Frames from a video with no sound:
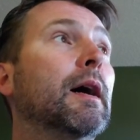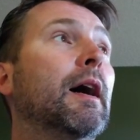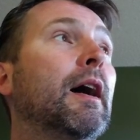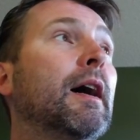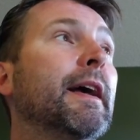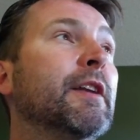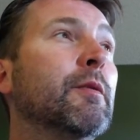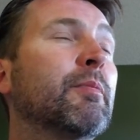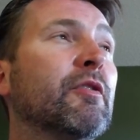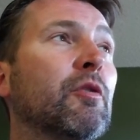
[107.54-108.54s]
Uh, and you
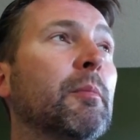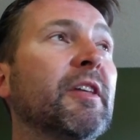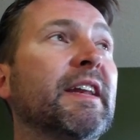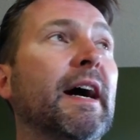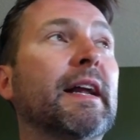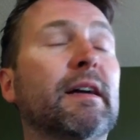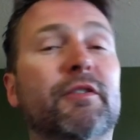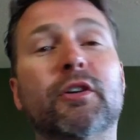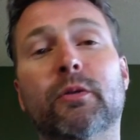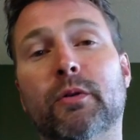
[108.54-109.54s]
would presumably not have
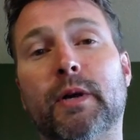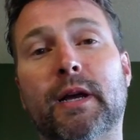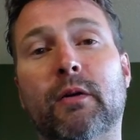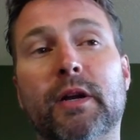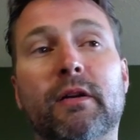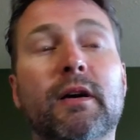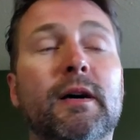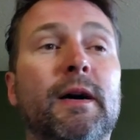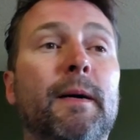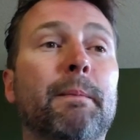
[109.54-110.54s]
to go to accounting.
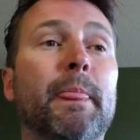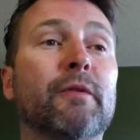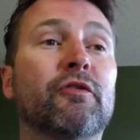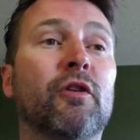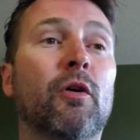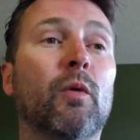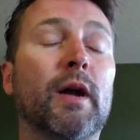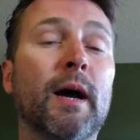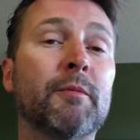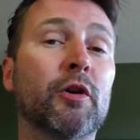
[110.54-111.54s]
Um, so what
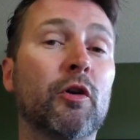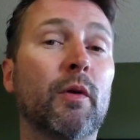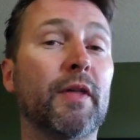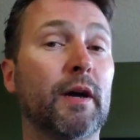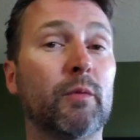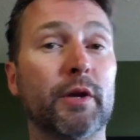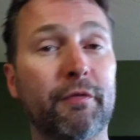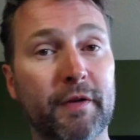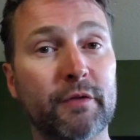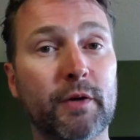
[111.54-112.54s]
I'm going to go with out of what your
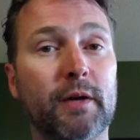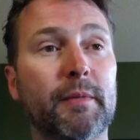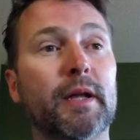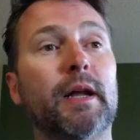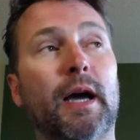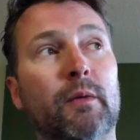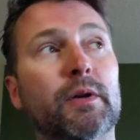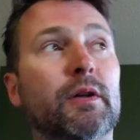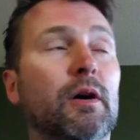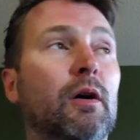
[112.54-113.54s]
friends recommend, I
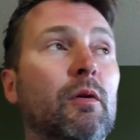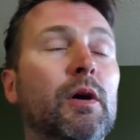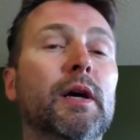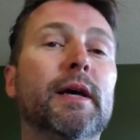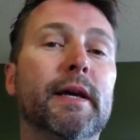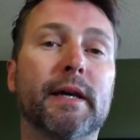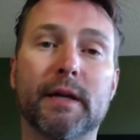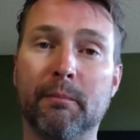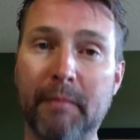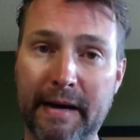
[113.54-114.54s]
would go you
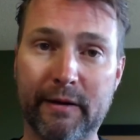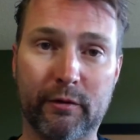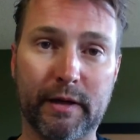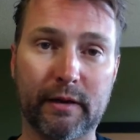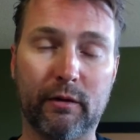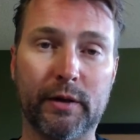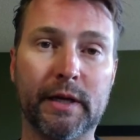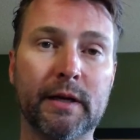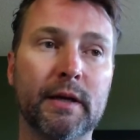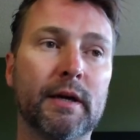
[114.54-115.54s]
get a minor in
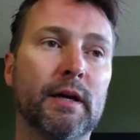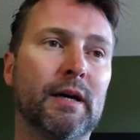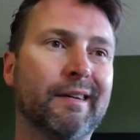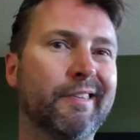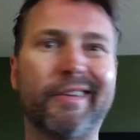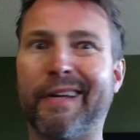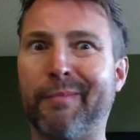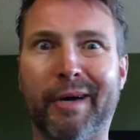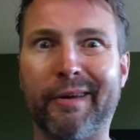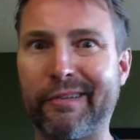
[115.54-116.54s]
accounting because uh, you got
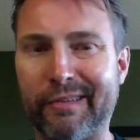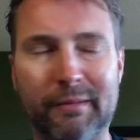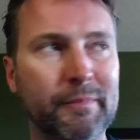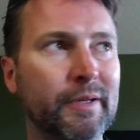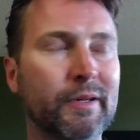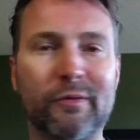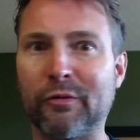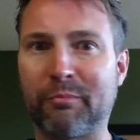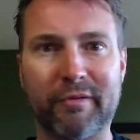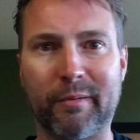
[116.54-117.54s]
a minor something, you get
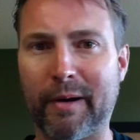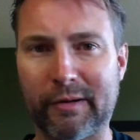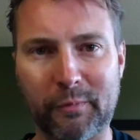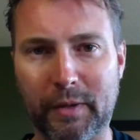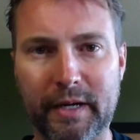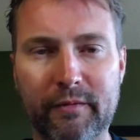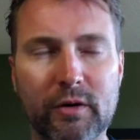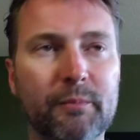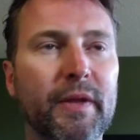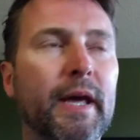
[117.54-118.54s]
those prereqs,
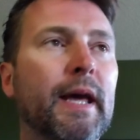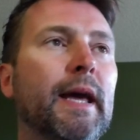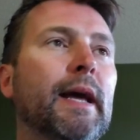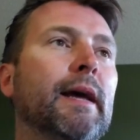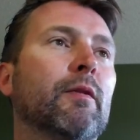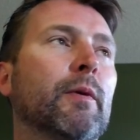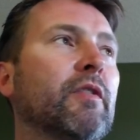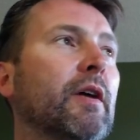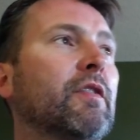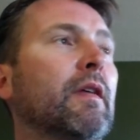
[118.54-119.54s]
whatever. And the
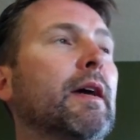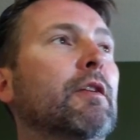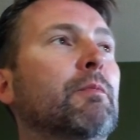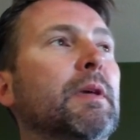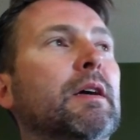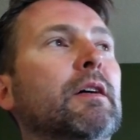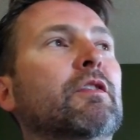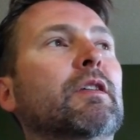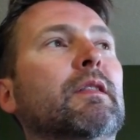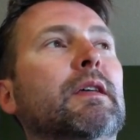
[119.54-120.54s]
reason I say that is
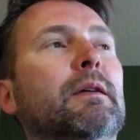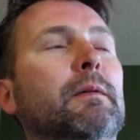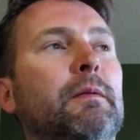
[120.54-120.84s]
because the